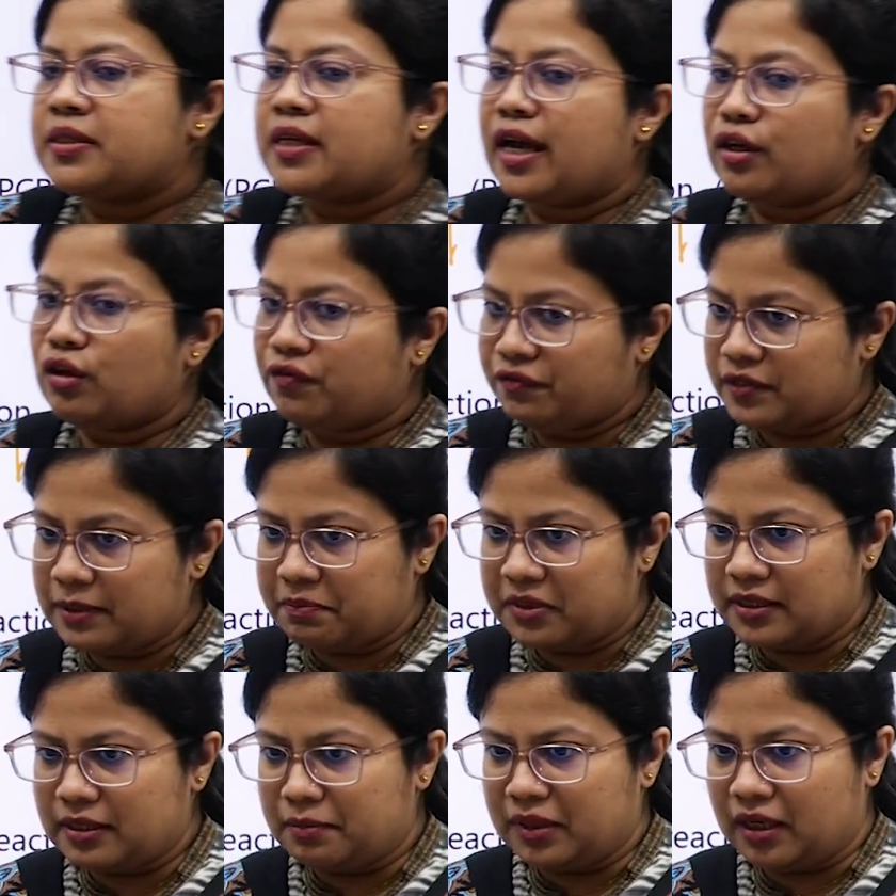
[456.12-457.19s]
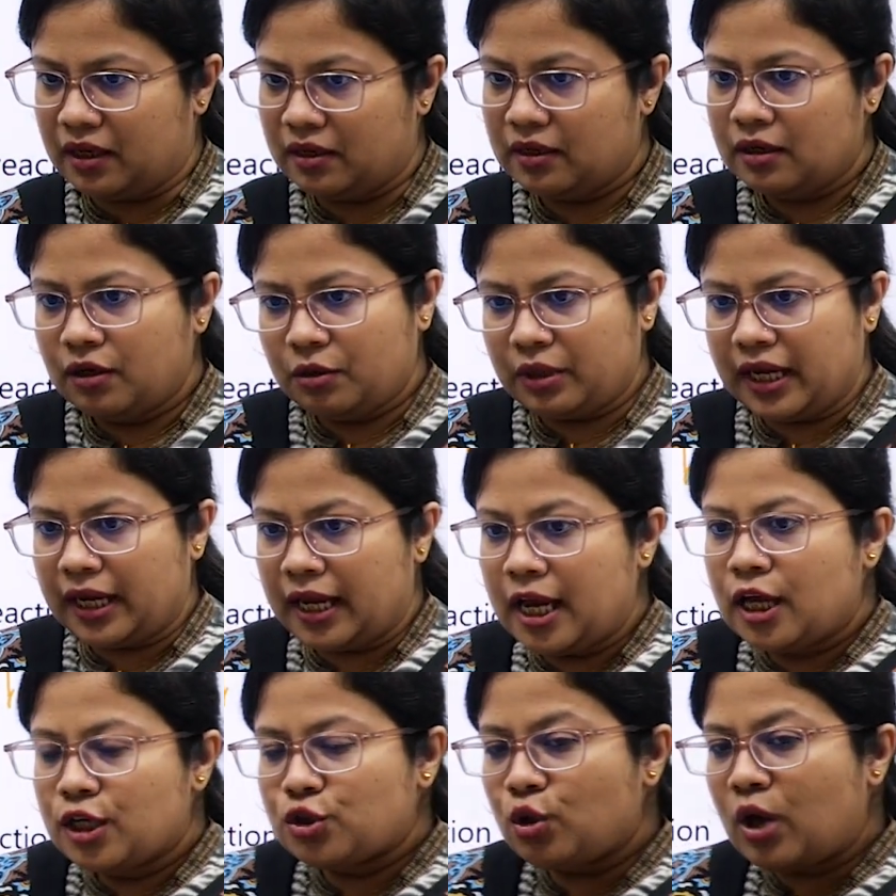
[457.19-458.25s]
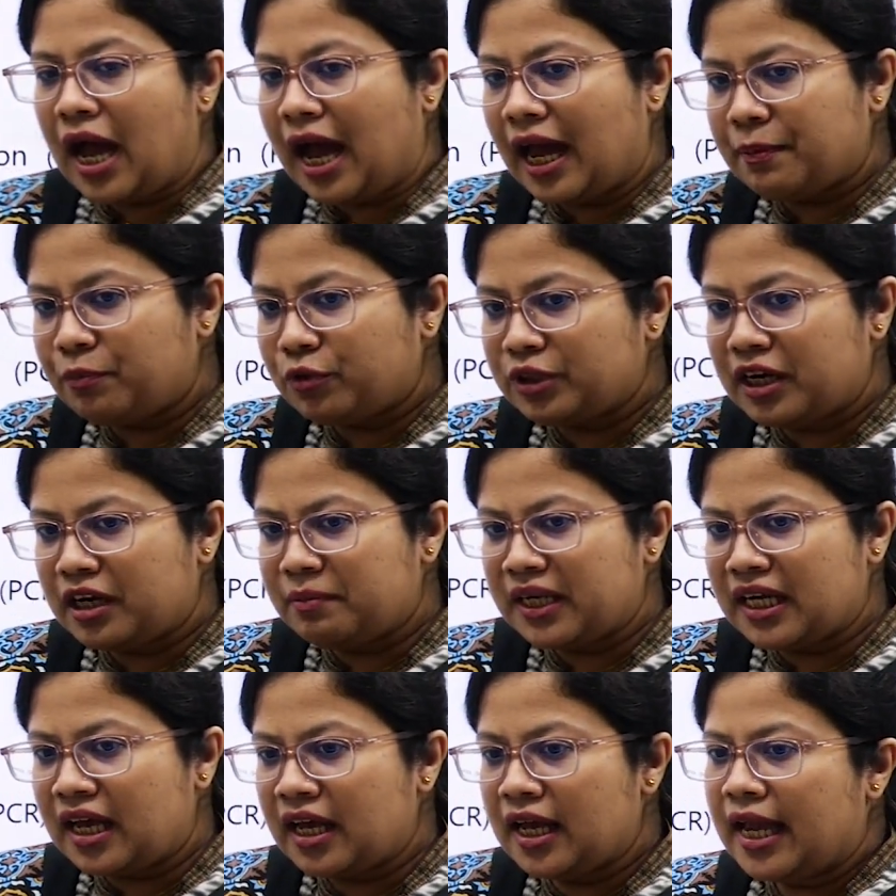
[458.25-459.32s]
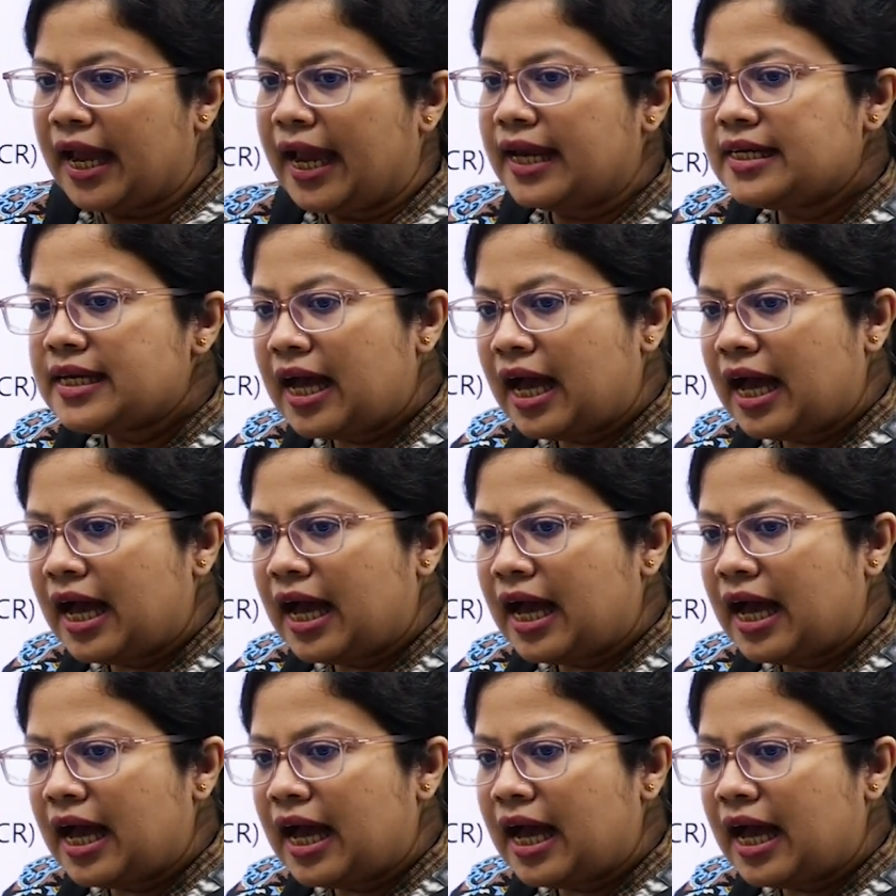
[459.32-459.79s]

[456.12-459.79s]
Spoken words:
a sign of septicemia. Okay, so hypothermia and